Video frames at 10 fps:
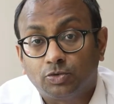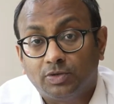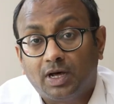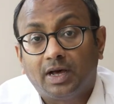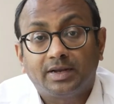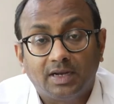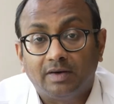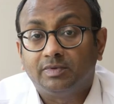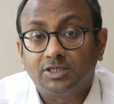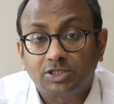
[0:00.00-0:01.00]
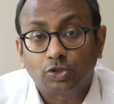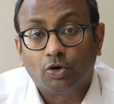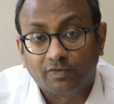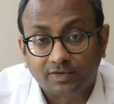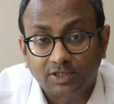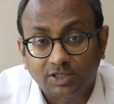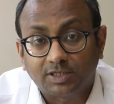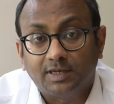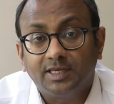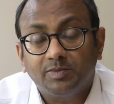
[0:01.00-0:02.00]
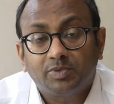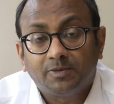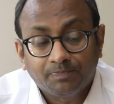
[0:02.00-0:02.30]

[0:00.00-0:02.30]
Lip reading: to 9 hours of sleep,